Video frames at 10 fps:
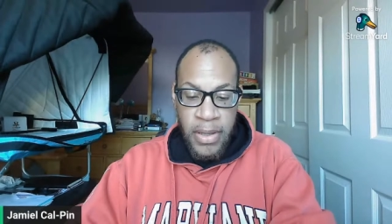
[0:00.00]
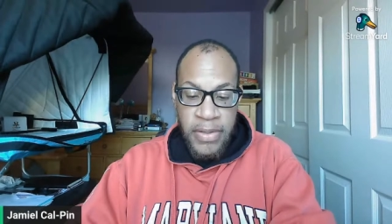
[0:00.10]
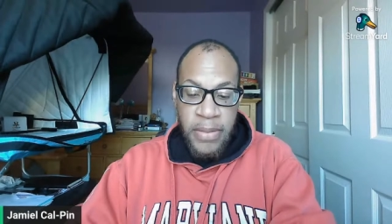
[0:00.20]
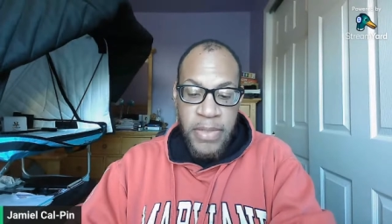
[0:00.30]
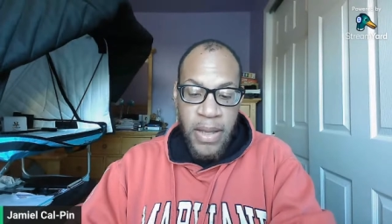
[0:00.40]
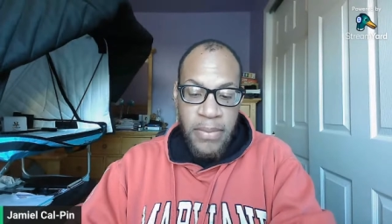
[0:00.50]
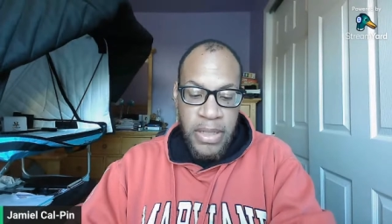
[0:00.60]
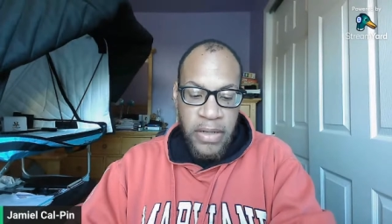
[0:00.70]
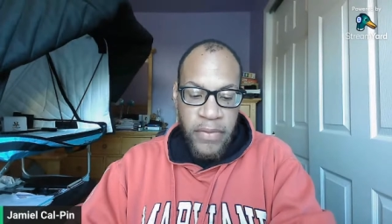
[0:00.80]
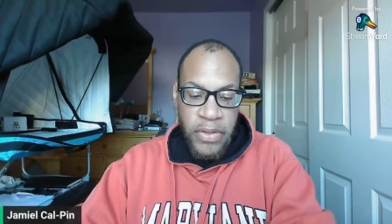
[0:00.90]
Sometimes
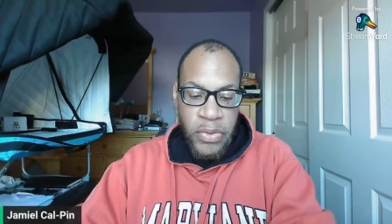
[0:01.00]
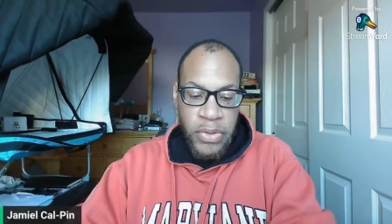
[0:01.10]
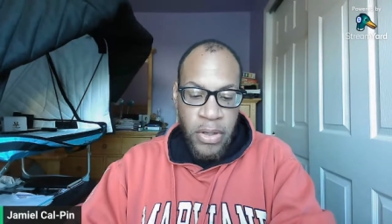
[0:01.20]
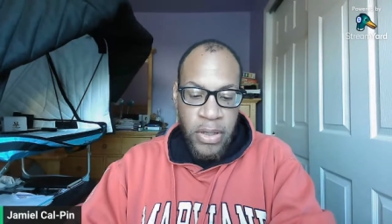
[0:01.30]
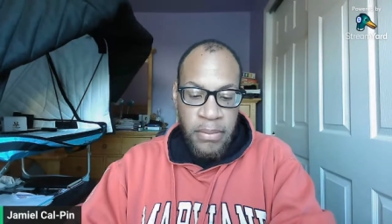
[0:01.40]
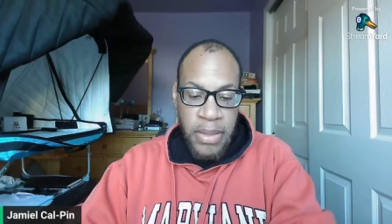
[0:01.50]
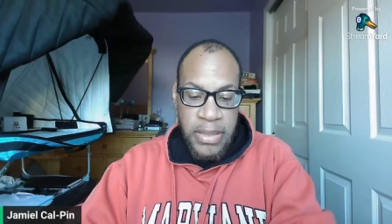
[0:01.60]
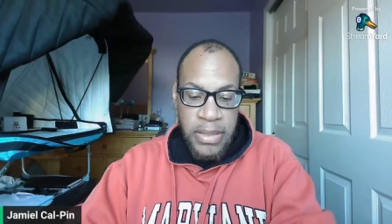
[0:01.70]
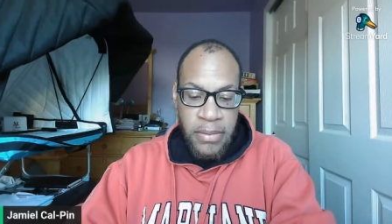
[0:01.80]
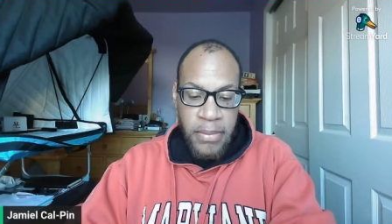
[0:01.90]
individuals are
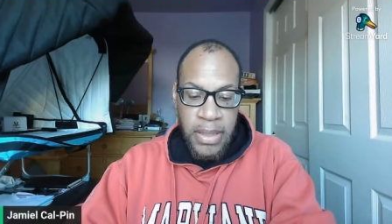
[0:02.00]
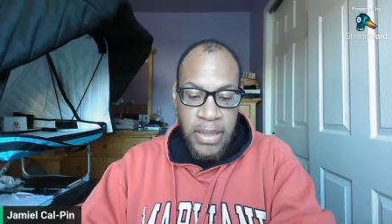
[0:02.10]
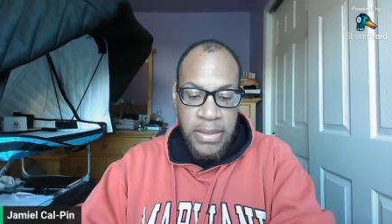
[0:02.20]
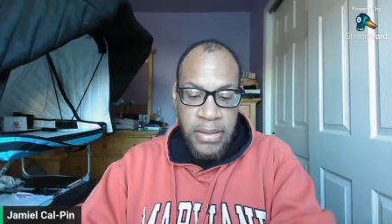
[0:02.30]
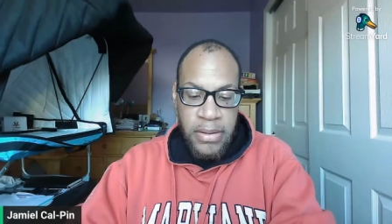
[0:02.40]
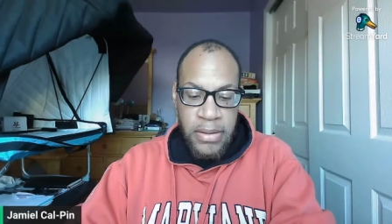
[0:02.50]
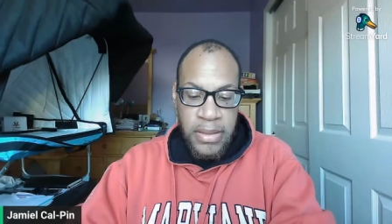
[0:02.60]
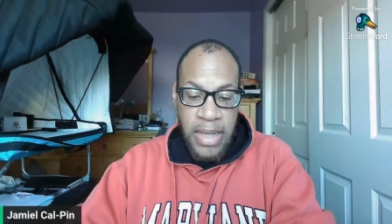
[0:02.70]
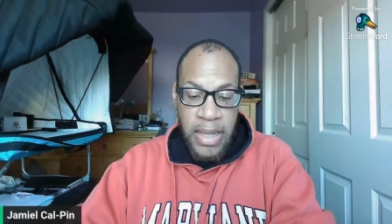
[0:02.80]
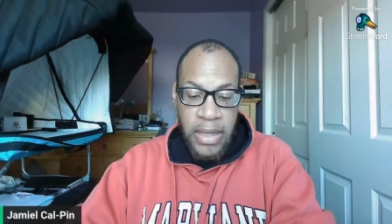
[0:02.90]
complicit because
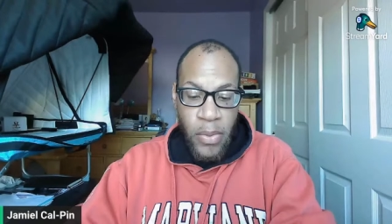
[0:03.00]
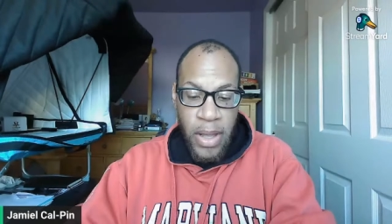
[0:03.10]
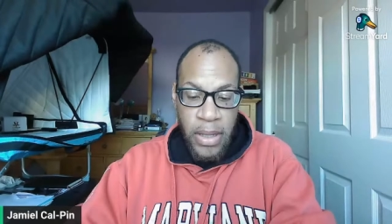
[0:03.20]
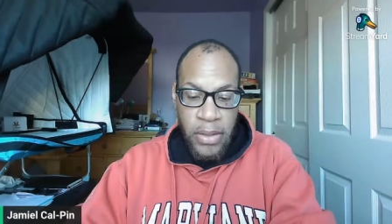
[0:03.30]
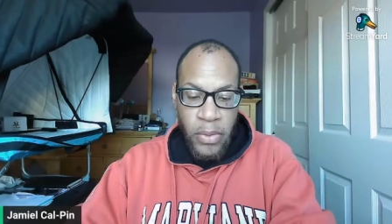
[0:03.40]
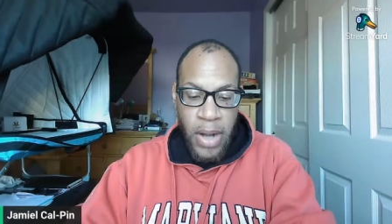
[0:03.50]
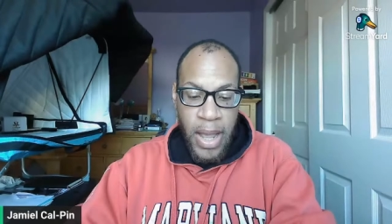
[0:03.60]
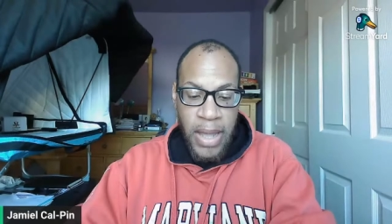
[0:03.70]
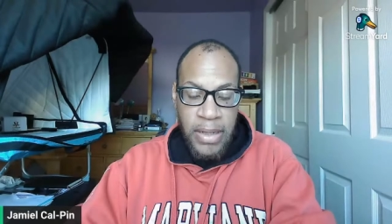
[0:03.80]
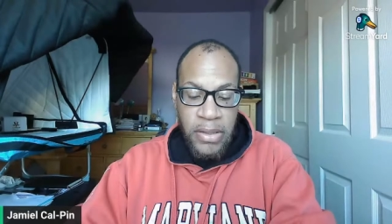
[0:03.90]
staying quiet or
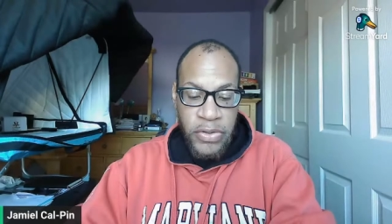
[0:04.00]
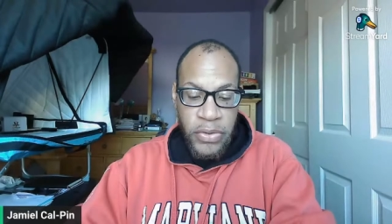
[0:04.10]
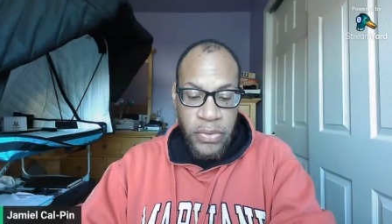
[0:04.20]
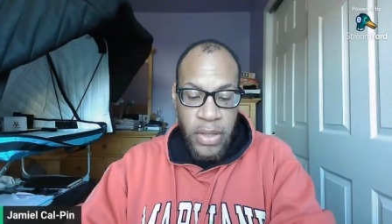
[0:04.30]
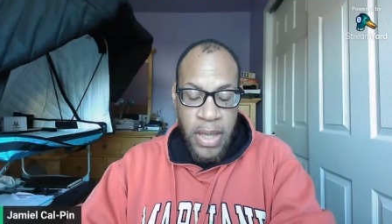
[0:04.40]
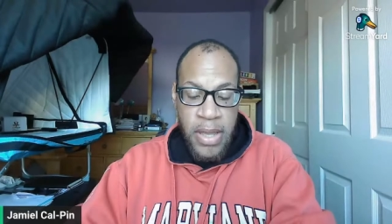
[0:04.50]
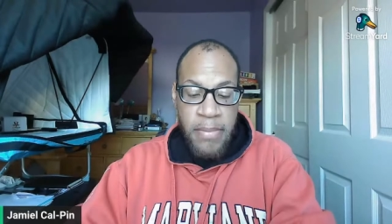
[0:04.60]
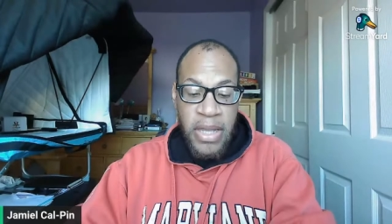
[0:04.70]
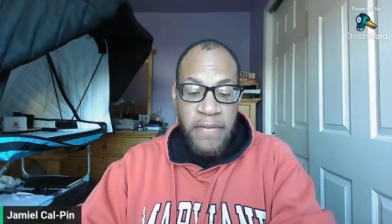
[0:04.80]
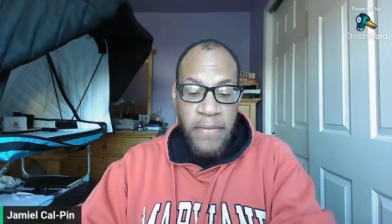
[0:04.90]
hiding the truth
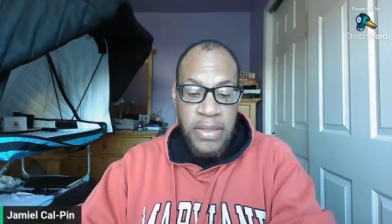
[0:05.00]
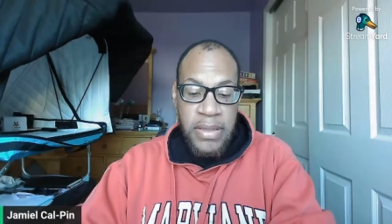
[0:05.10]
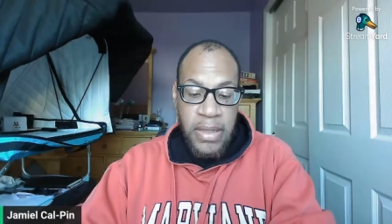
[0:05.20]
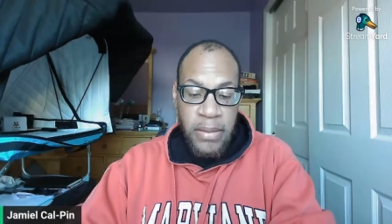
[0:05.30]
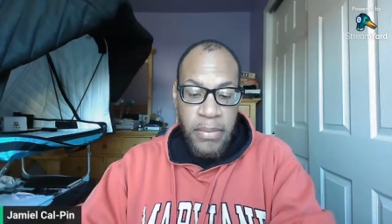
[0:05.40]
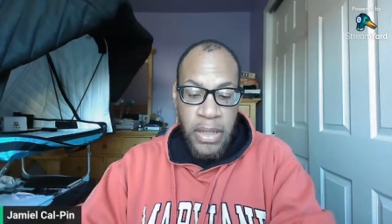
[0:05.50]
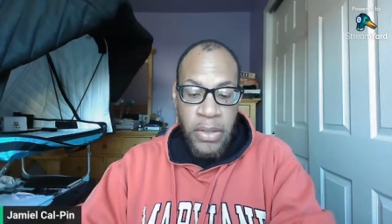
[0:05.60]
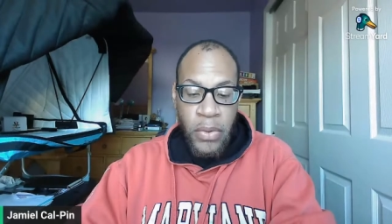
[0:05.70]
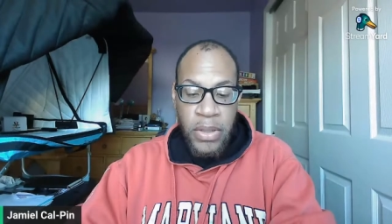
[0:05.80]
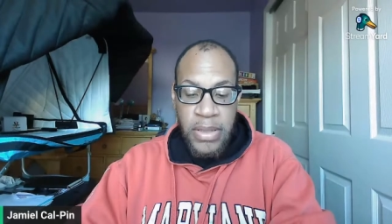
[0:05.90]
benefits them
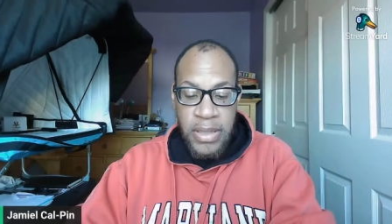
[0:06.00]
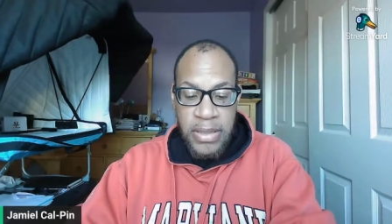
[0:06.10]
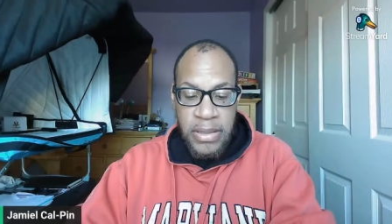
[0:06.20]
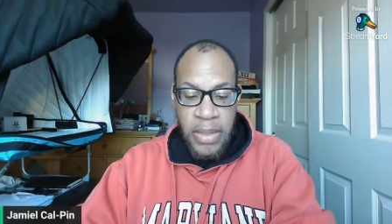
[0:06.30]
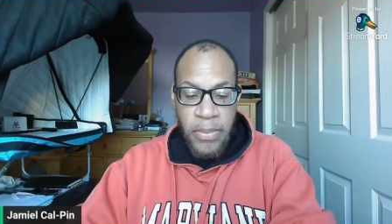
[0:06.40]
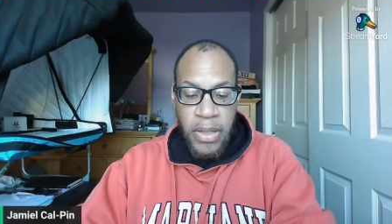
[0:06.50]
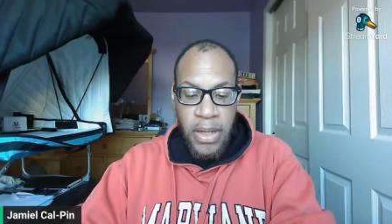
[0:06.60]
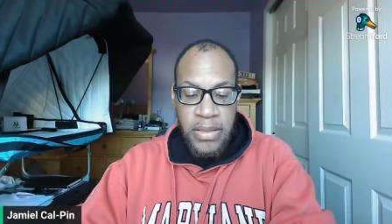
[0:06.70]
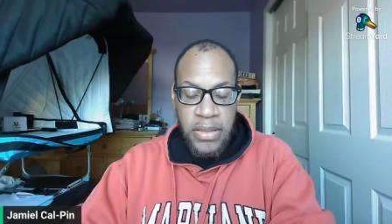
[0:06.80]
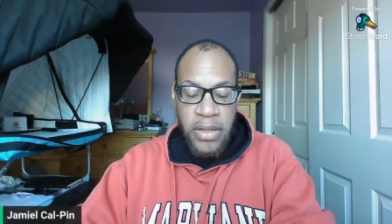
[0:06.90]
and or doesn't
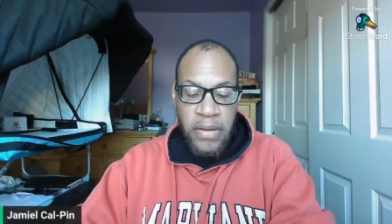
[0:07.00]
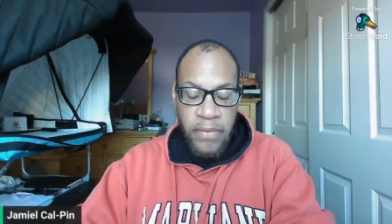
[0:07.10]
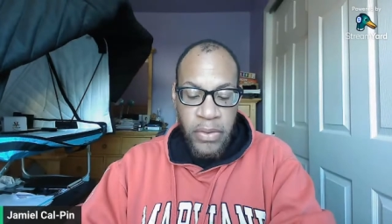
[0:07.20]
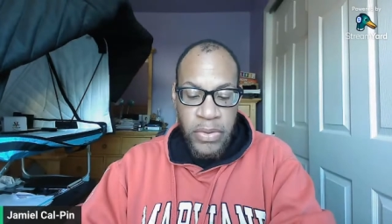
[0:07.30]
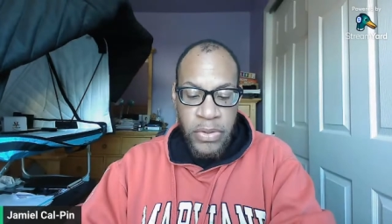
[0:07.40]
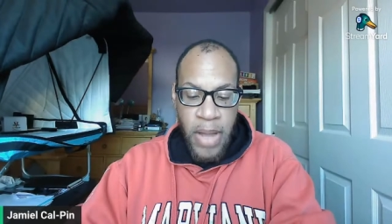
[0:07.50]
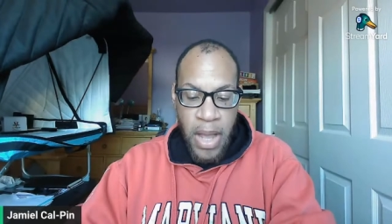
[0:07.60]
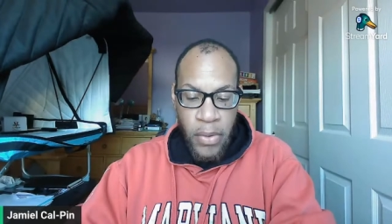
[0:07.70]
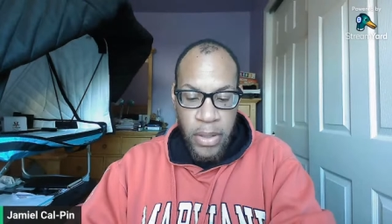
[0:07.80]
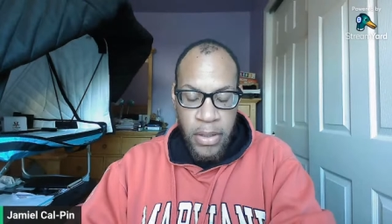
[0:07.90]
jeopardize their influence or
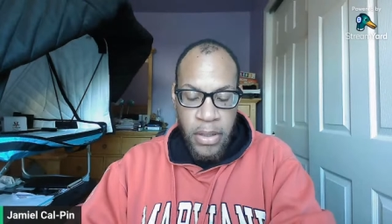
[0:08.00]
power.